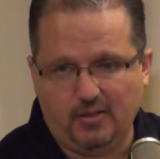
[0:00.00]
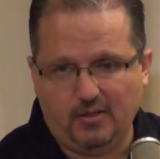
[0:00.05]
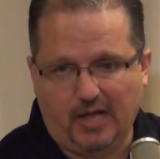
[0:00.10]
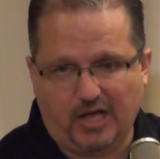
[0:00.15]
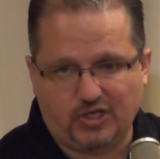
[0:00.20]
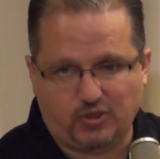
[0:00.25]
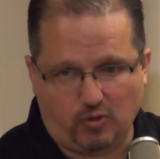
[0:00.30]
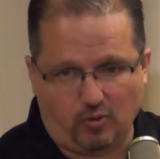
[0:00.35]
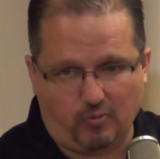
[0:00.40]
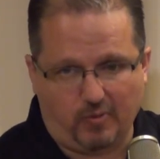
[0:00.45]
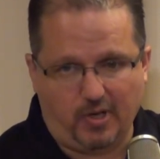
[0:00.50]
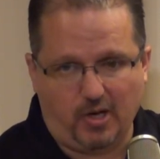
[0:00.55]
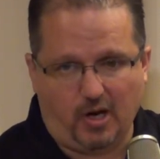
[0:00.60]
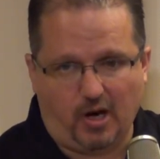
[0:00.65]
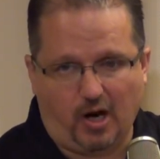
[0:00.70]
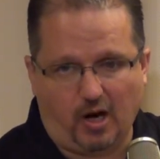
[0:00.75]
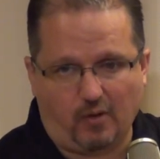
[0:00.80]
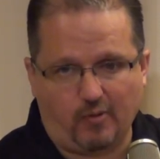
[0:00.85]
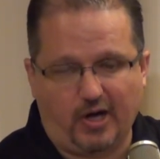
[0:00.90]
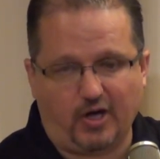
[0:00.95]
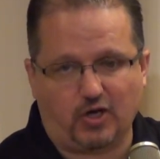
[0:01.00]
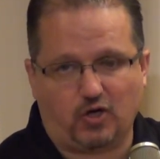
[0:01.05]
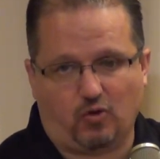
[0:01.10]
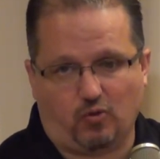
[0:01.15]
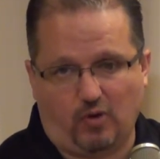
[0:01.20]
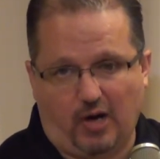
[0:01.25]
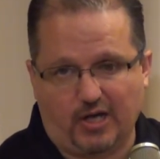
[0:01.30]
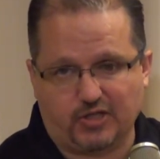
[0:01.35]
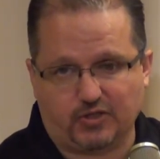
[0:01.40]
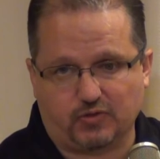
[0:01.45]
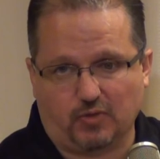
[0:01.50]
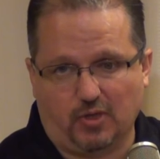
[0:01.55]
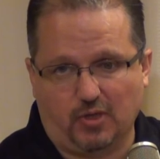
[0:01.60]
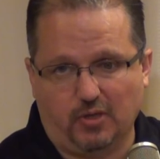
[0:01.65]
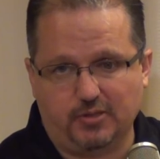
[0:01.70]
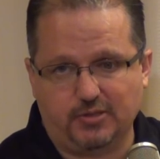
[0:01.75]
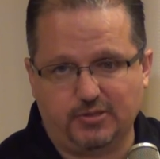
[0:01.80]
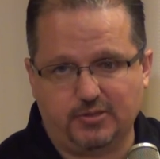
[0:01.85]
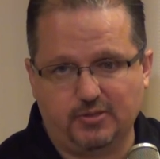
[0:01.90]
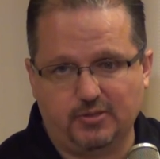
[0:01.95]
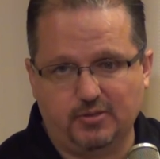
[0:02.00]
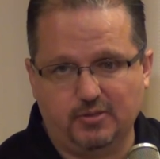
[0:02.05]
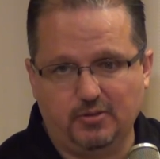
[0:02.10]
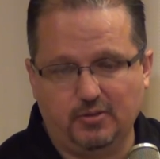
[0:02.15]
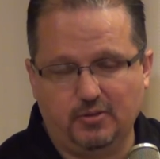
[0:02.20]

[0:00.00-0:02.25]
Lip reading: That's where we are. We're at a crossroads.